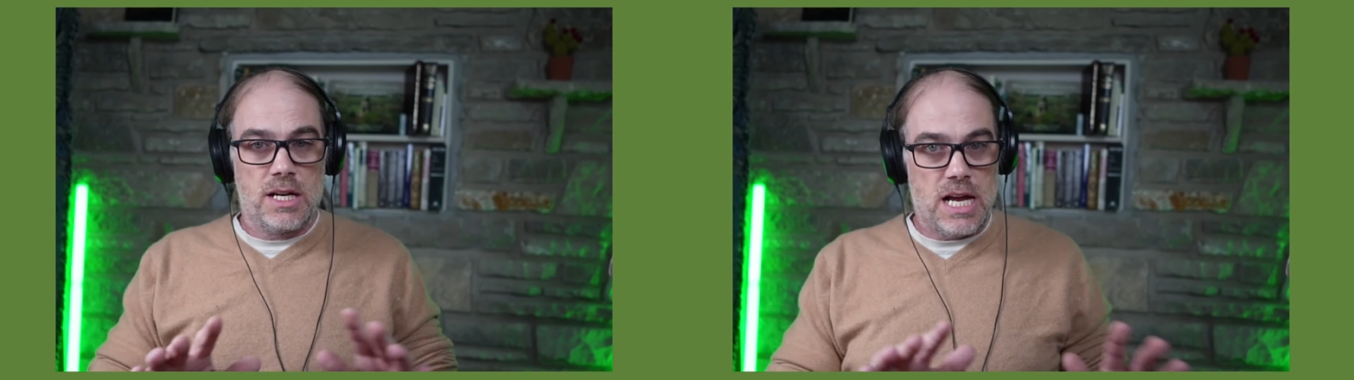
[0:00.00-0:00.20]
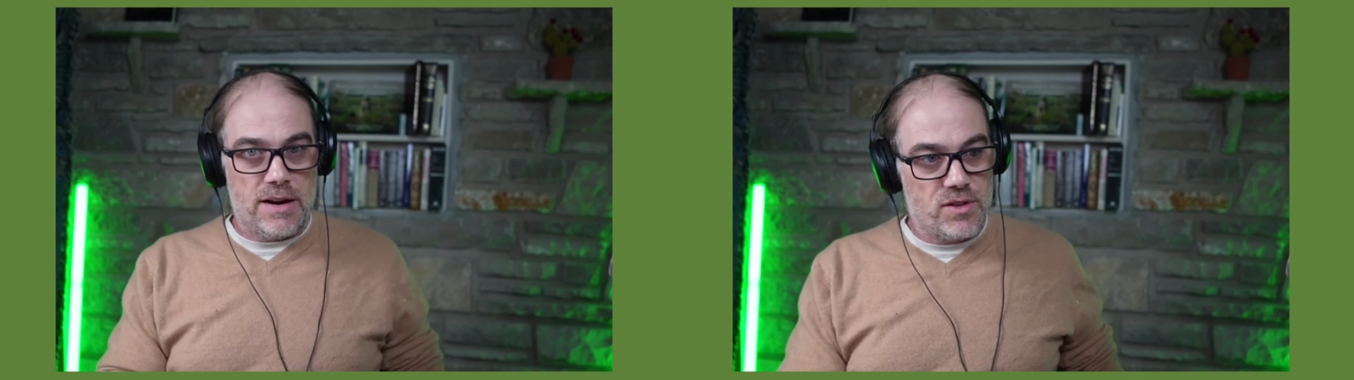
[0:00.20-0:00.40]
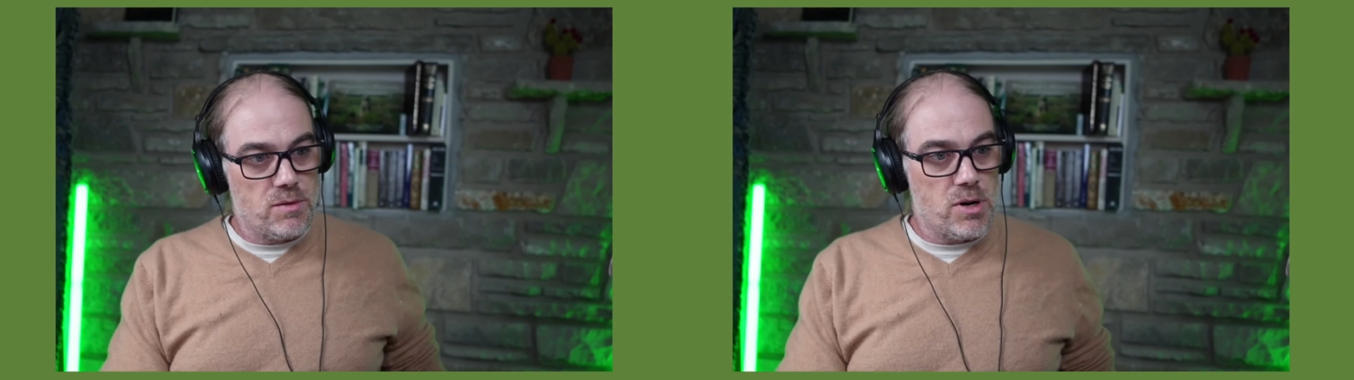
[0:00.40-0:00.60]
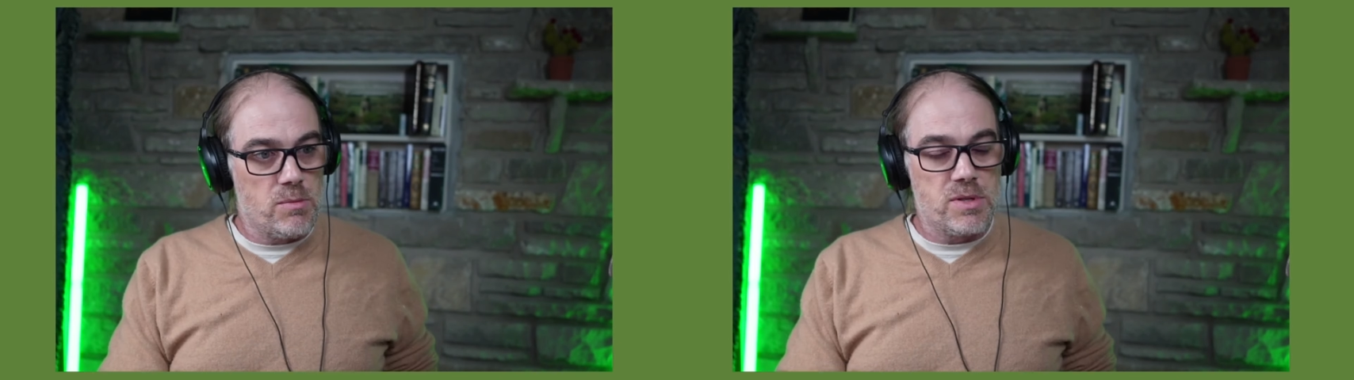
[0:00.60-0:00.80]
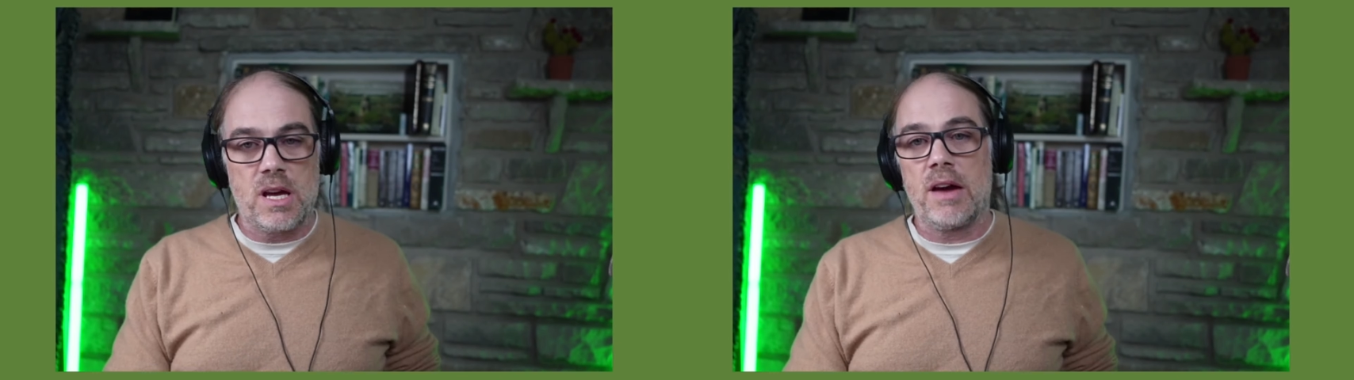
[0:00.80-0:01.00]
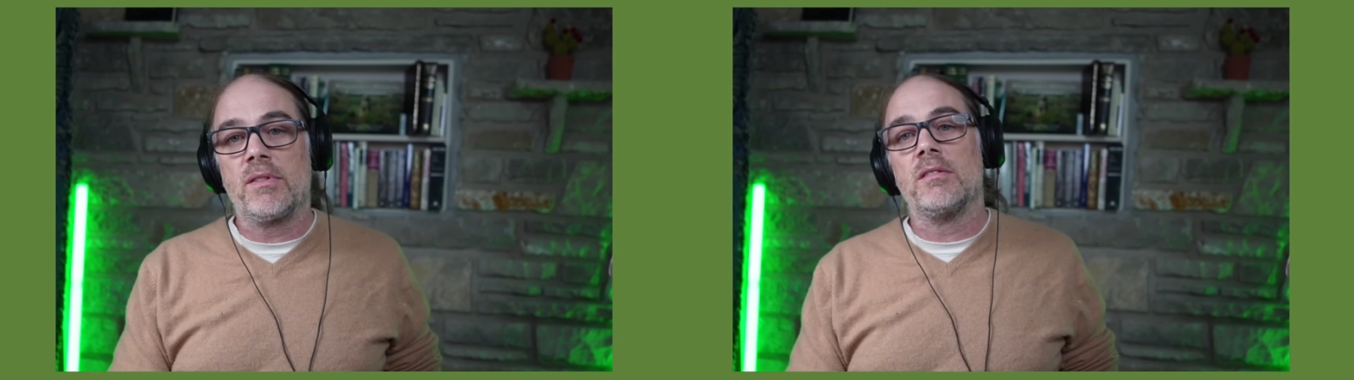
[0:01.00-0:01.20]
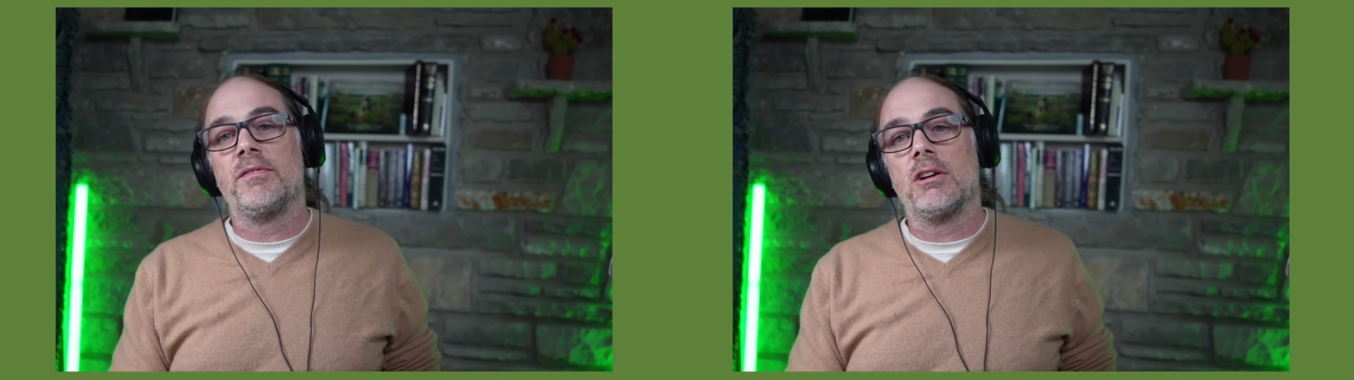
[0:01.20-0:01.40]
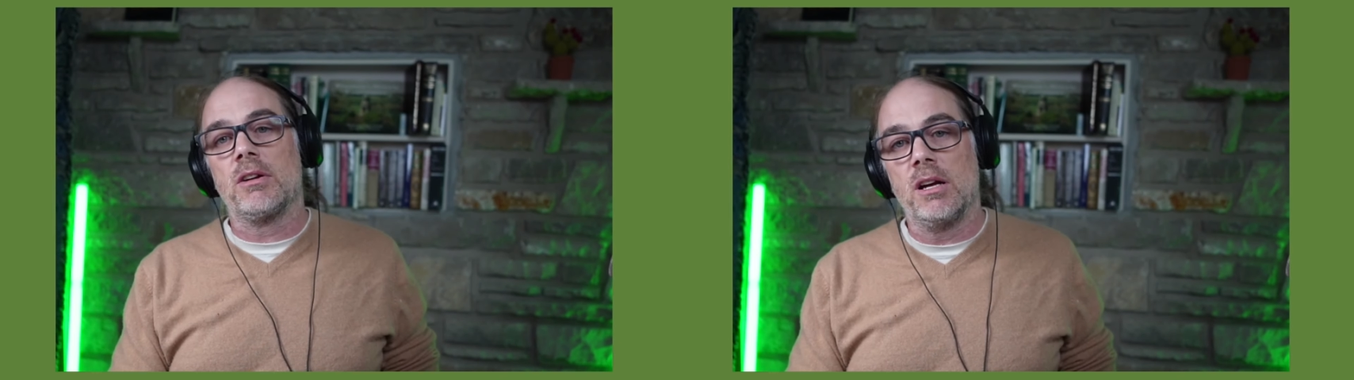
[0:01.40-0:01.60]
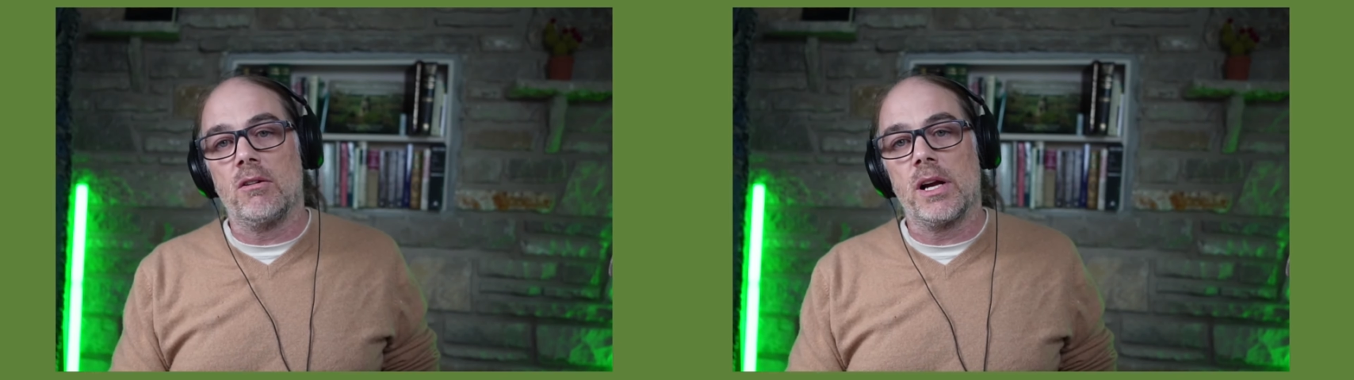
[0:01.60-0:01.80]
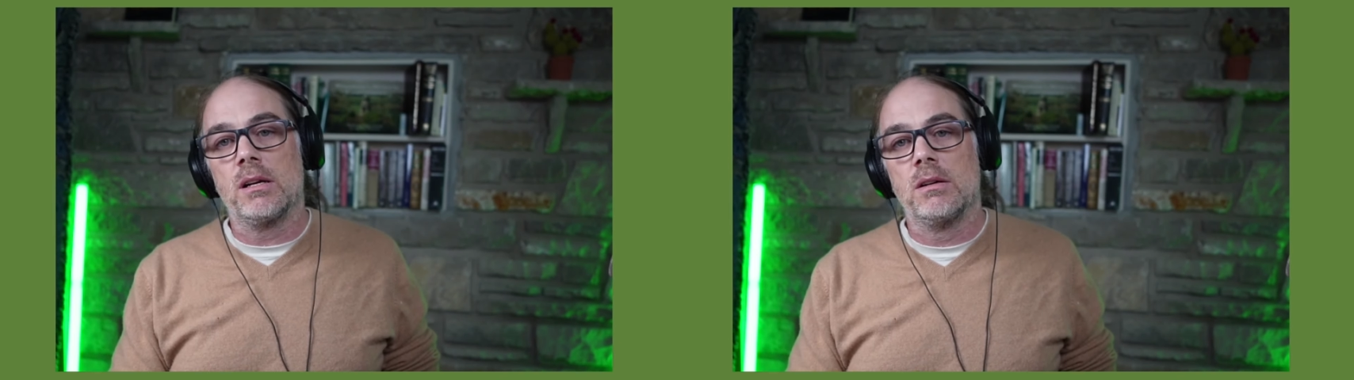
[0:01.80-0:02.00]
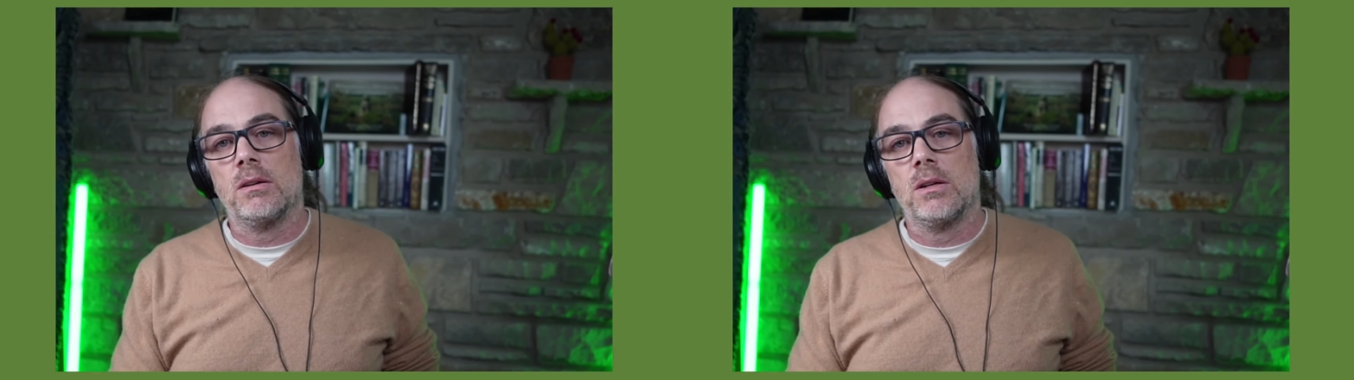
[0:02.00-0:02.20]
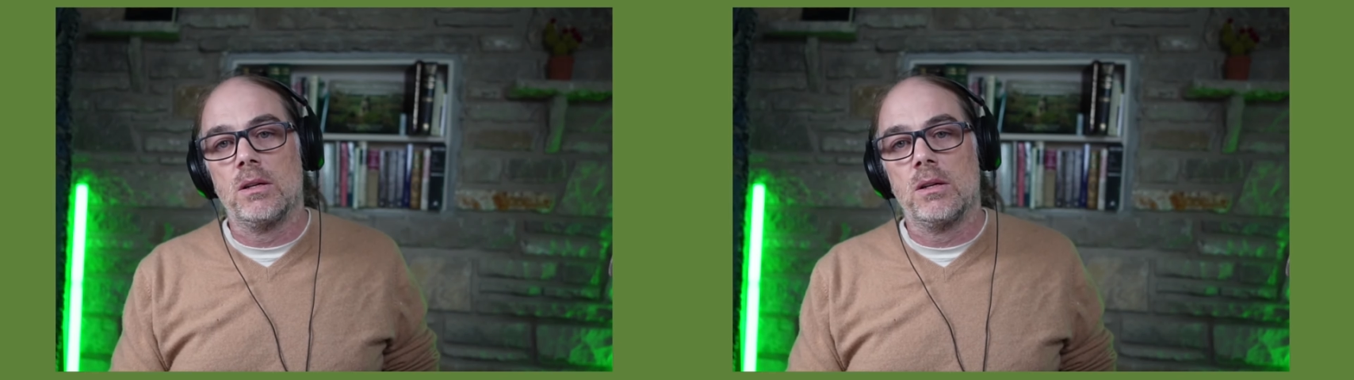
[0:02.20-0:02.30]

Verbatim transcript: not for the purpose of having a fair hearing,